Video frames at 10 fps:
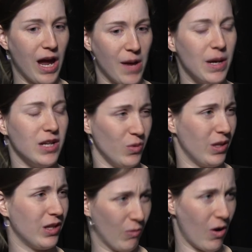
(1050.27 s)
am I
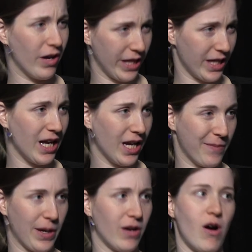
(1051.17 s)
doing the wrong thing,
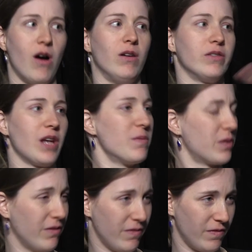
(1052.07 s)
about all
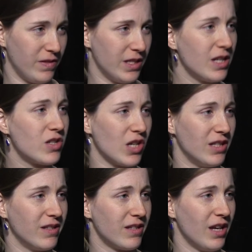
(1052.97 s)
types of
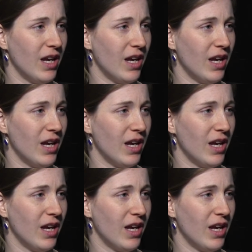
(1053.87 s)
decisions.